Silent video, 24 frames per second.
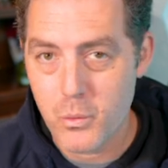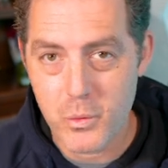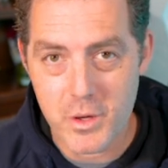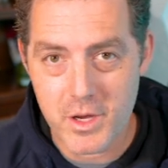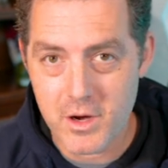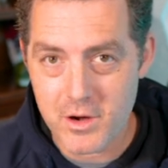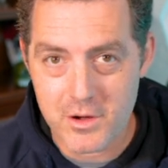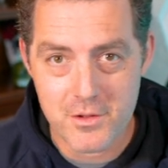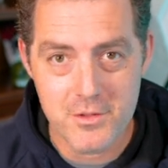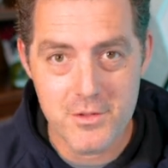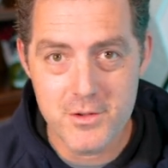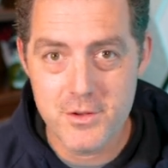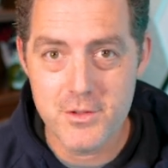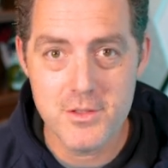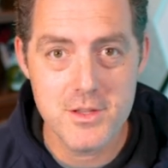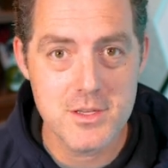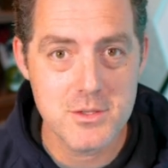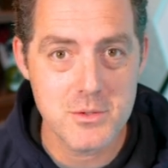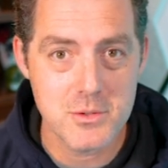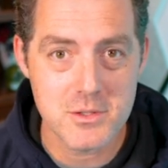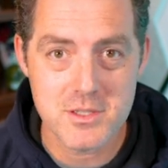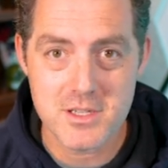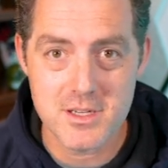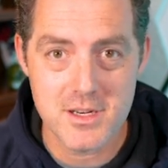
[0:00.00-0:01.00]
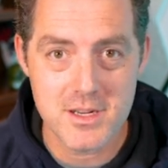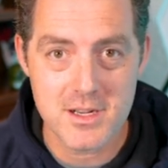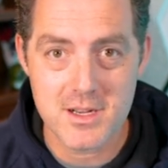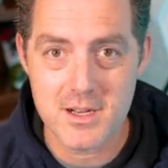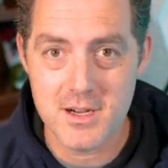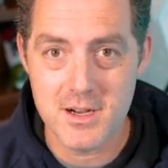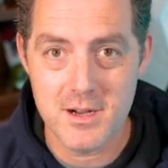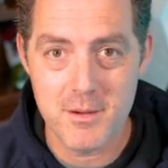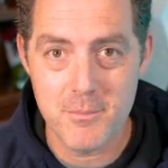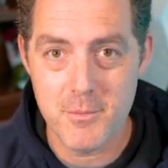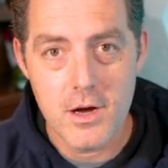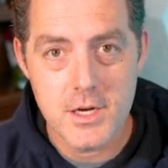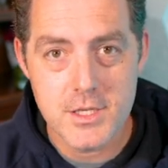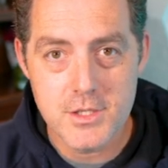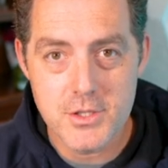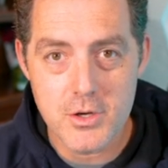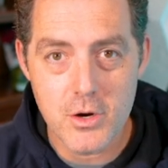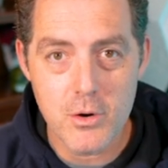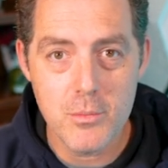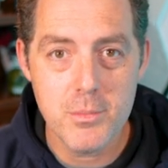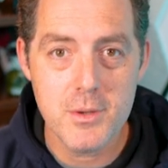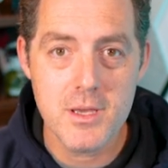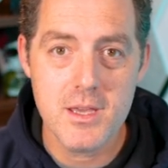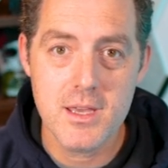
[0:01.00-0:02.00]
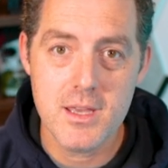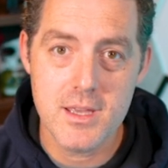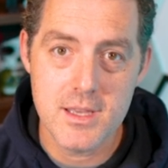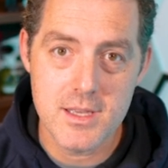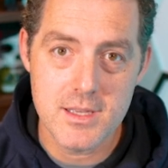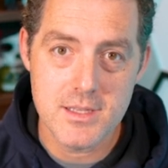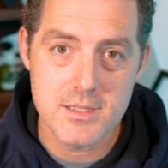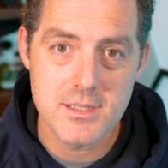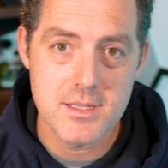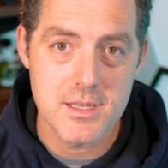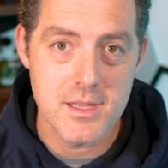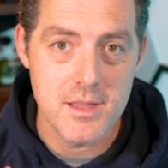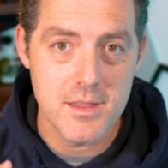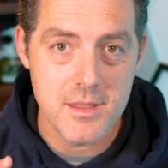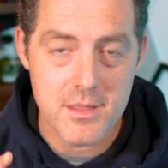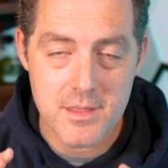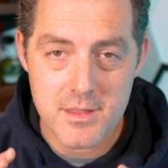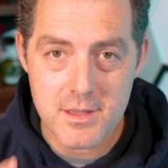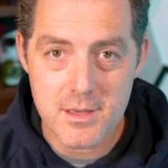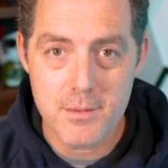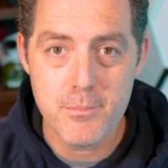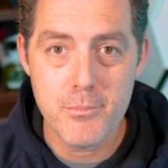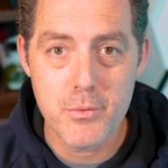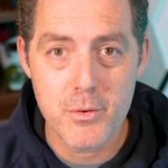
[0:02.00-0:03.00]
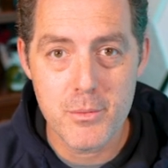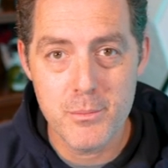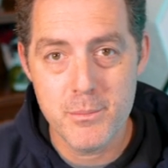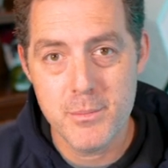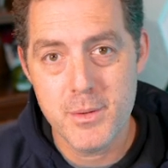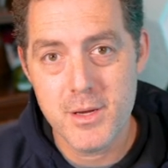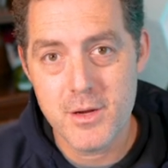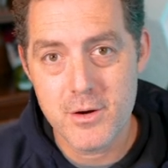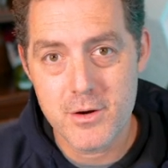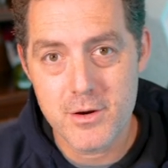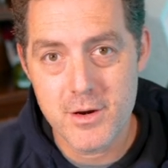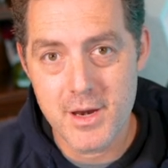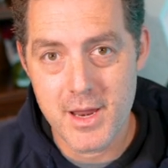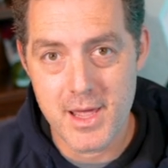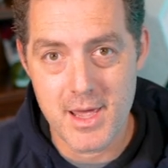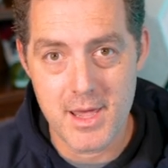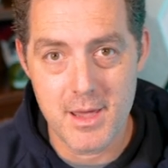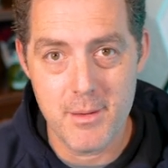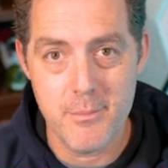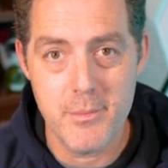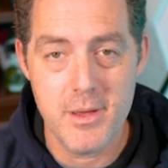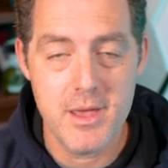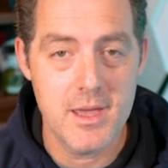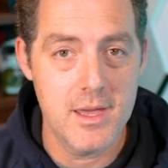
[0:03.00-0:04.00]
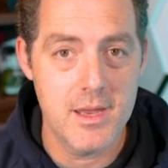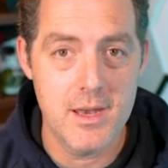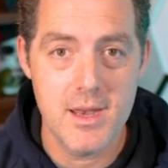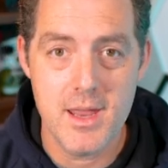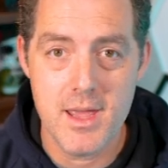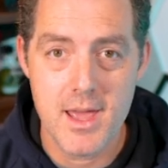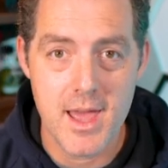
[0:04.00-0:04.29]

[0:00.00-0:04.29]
We all knew this was gonna come. Adobe is the premier name in